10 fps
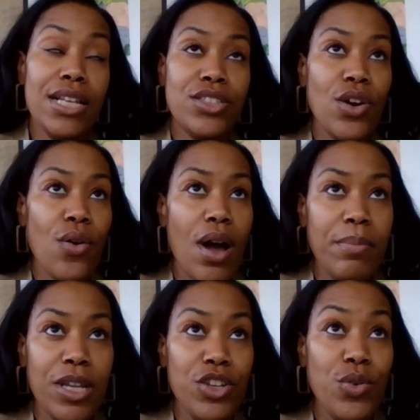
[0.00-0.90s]
so I
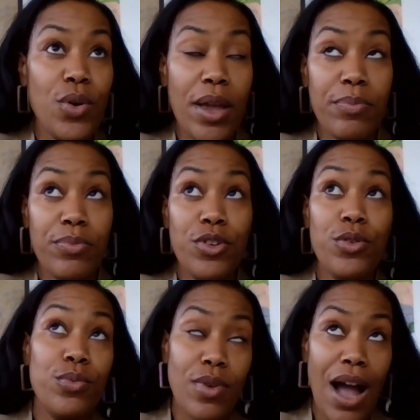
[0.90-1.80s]
mean,
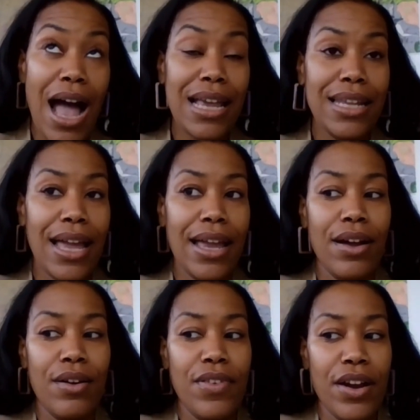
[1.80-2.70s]
you highlight
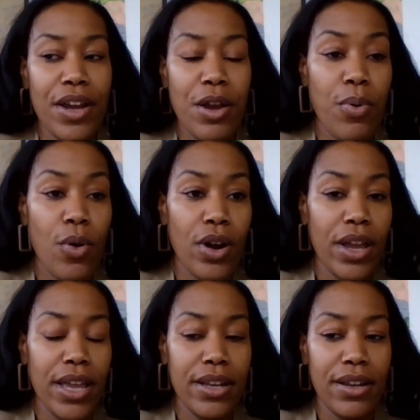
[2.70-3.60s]
a very
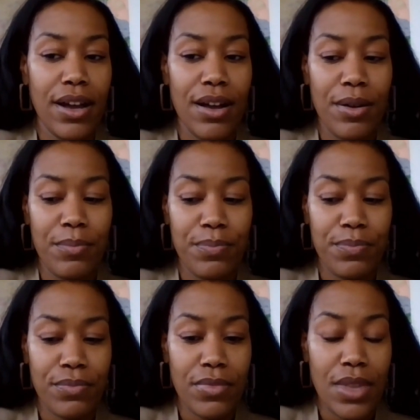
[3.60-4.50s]
important
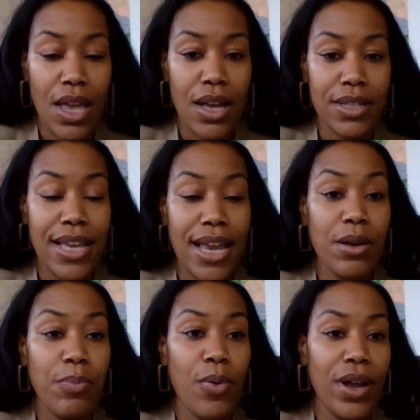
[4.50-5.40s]

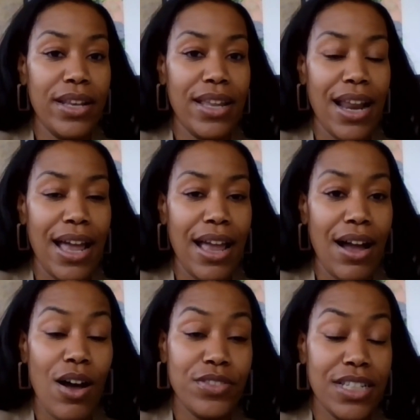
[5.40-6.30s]
data point that I
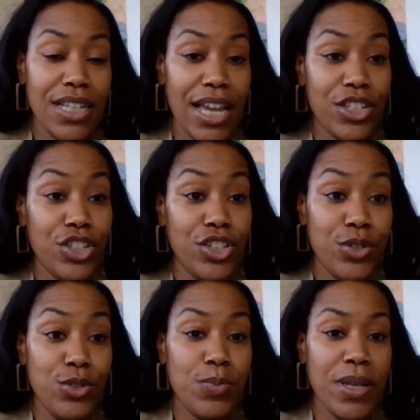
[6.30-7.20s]
often like to
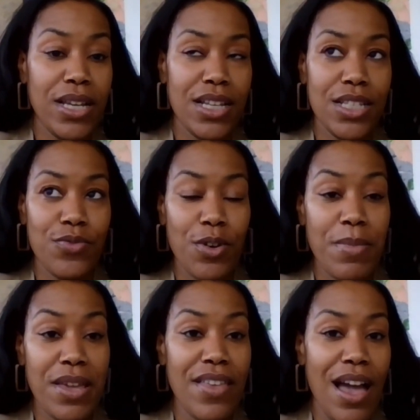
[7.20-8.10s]
use because for
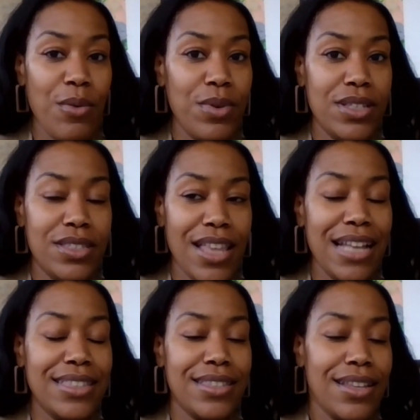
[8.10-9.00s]
me
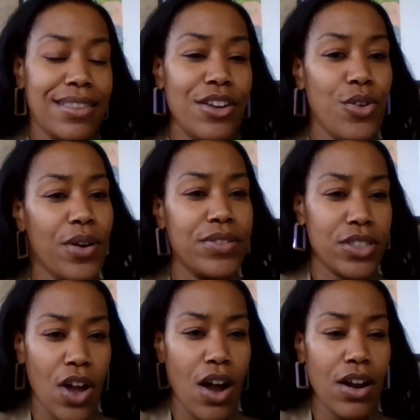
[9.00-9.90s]
that's the North
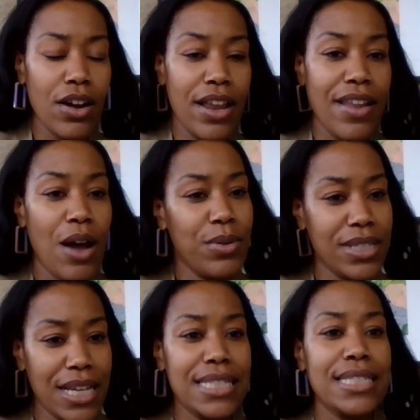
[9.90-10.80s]
Star, and that was
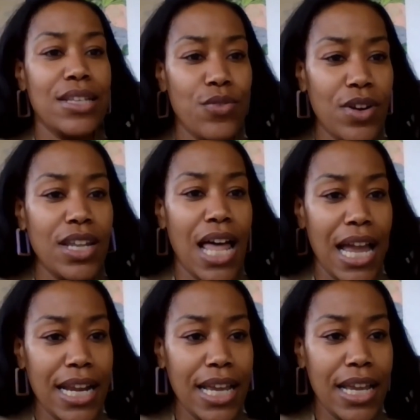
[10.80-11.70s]
like a silver
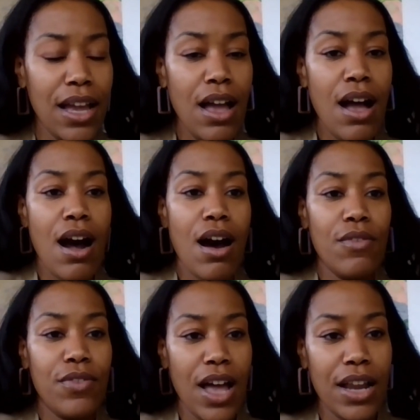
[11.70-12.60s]
lining
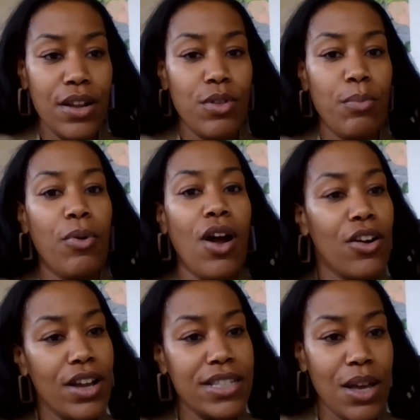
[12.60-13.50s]
of kind of the
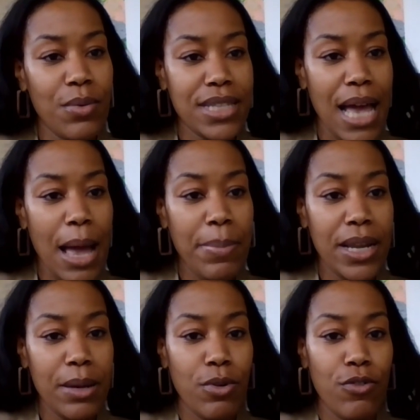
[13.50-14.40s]
progress that was
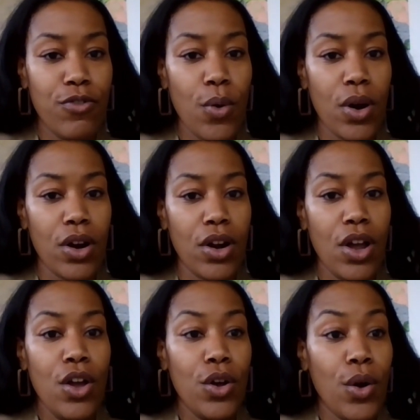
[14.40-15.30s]
happening before
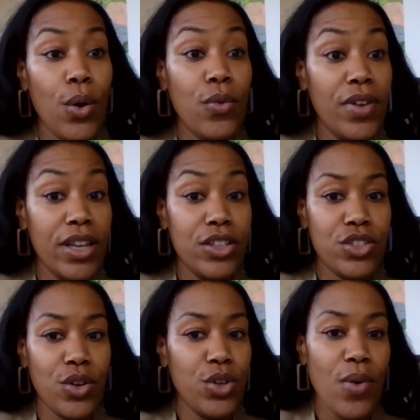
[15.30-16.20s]
COVID.
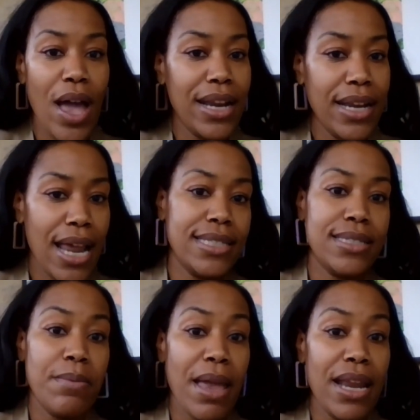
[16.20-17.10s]
So you had an
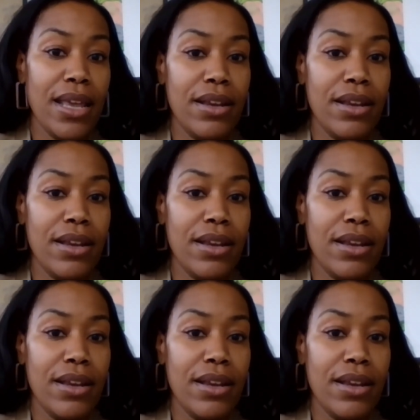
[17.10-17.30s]
estimated